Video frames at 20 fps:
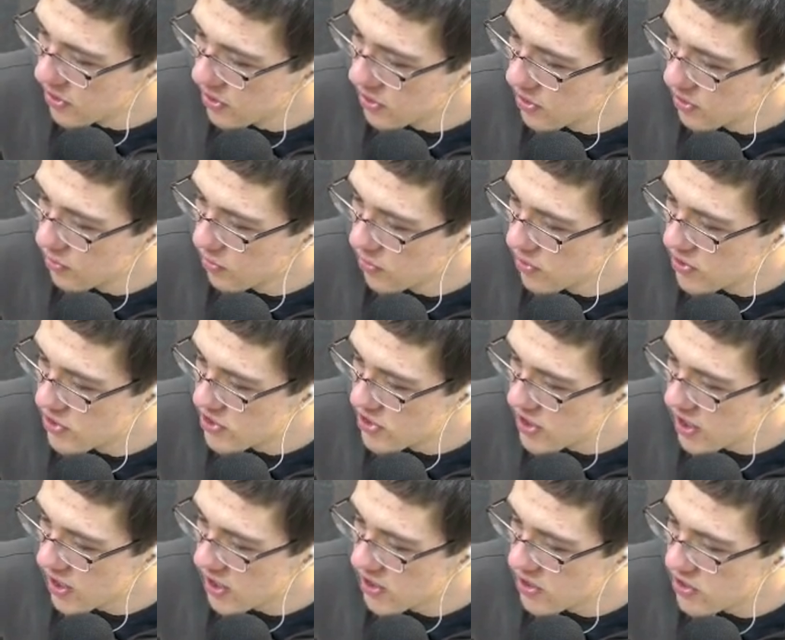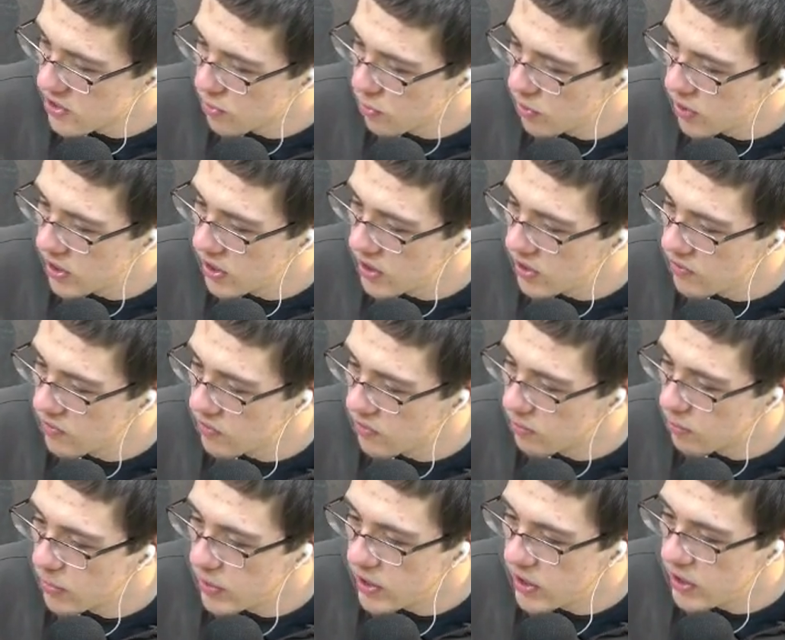were seconds away
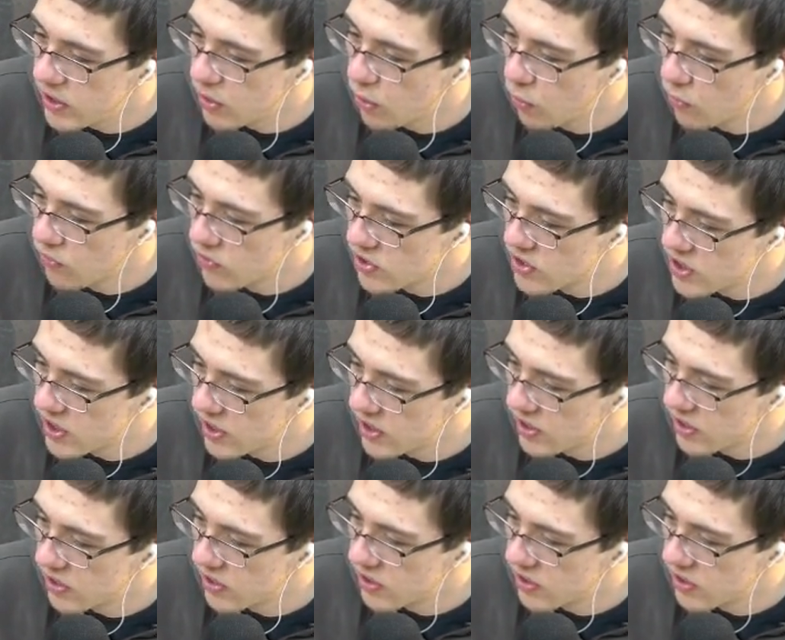from being overtaken.